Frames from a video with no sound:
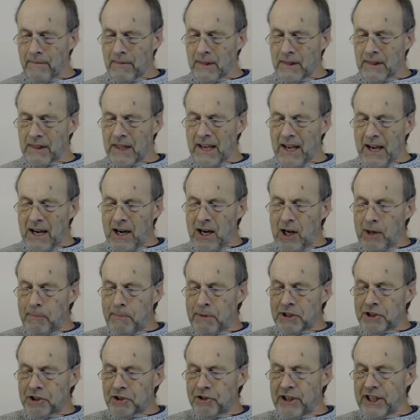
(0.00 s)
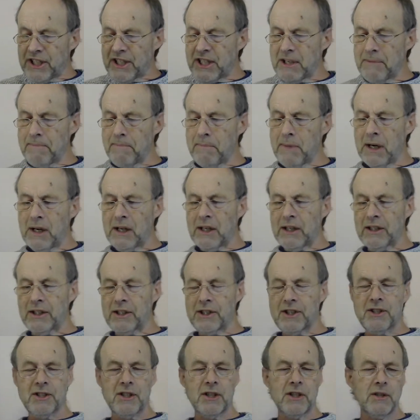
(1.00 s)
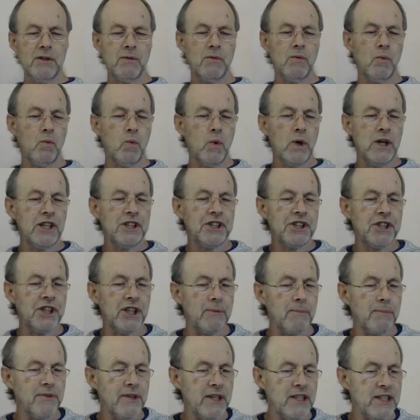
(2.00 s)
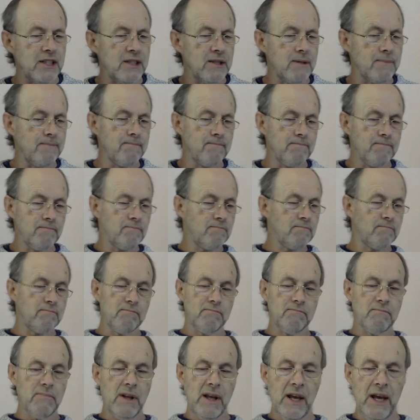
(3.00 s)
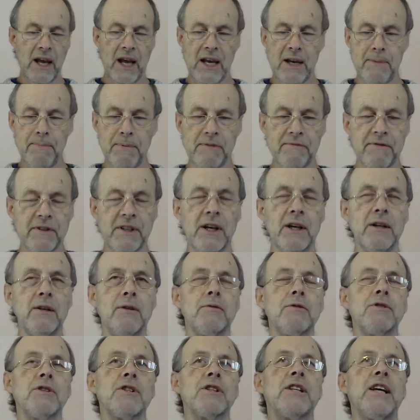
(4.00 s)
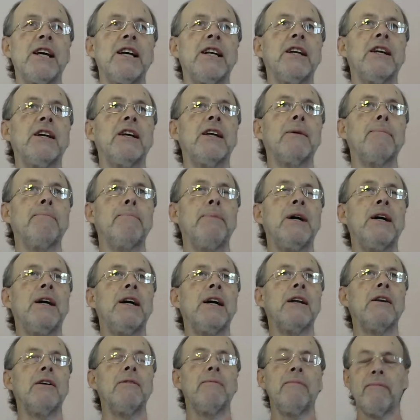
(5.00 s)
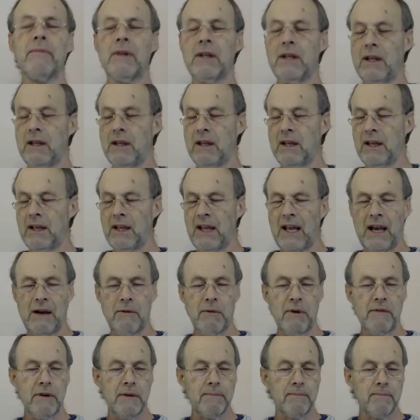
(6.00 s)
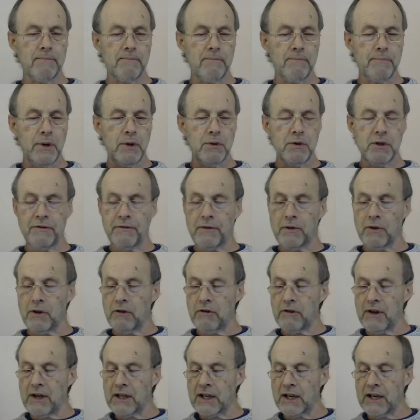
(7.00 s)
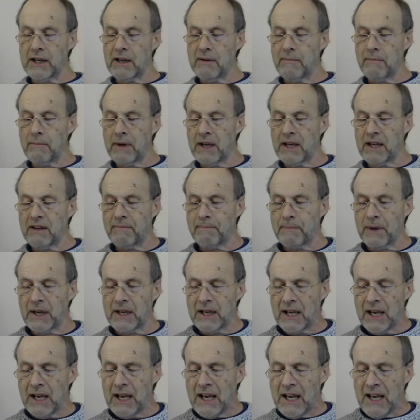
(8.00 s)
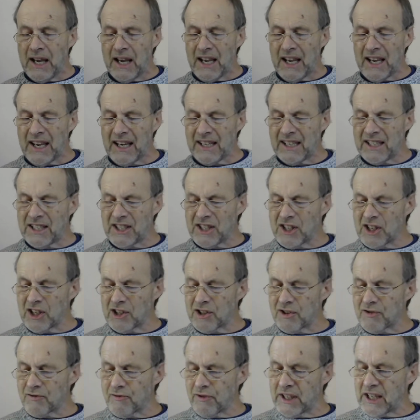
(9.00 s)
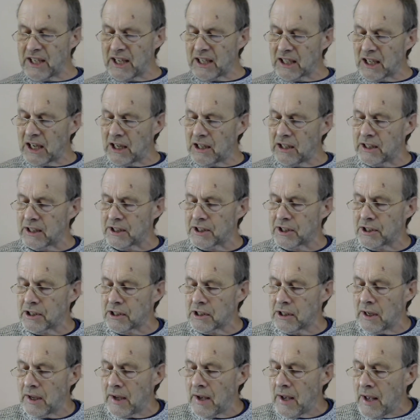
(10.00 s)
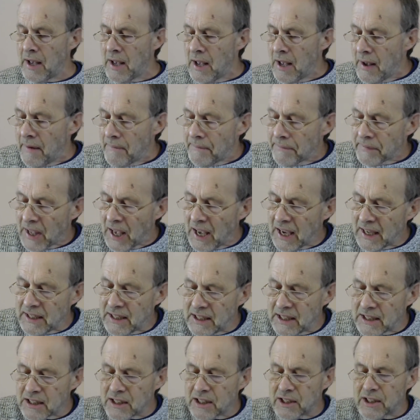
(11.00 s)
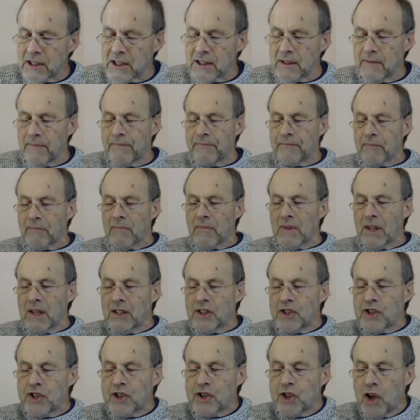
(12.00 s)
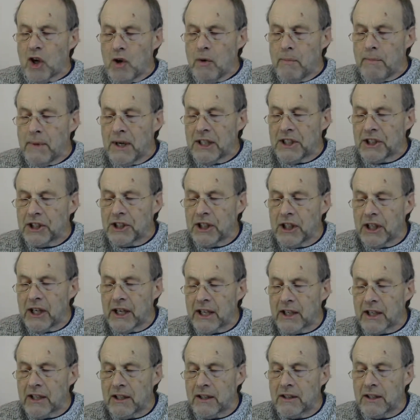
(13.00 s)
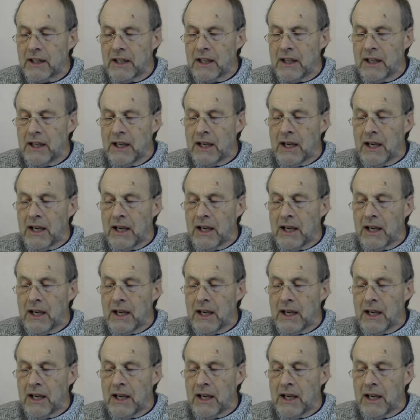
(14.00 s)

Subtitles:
The arbitrary demand to worship this heap of gold standing in a pile, however beautiful or ugly it may have been, it is just ridiculous. And it's so much like the